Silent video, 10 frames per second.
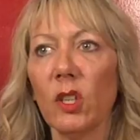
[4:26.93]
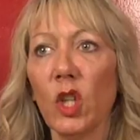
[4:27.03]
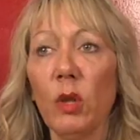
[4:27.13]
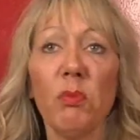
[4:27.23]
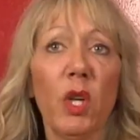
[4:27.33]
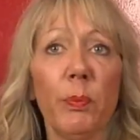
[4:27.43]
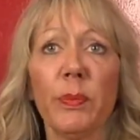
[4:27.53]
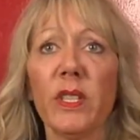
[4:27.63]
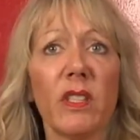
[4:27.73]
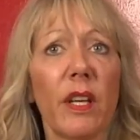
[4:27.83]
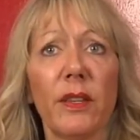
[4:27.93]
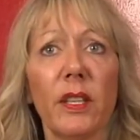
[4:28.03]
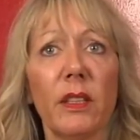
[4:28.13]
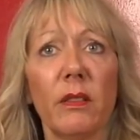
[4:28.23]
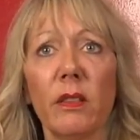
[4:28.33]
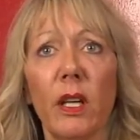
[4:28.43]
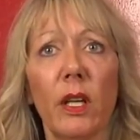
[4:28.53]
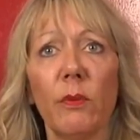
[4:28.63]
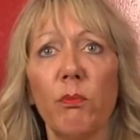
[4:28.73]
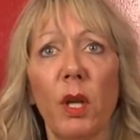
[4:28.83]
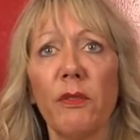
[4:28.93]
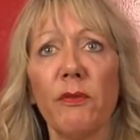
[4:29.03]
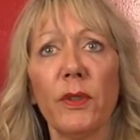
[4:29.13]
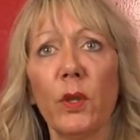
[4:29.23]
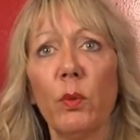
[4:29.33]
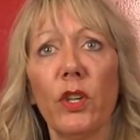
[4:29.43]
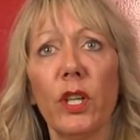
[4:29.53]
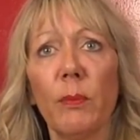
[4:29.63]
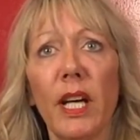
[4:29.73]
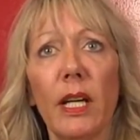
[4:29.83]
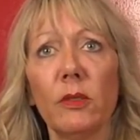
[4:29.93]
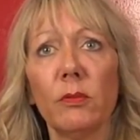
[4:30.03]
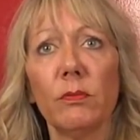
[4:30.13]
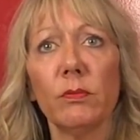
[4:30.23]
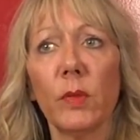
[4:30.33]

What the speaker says: oh, nope, it's nothing, nothing for you to worry about.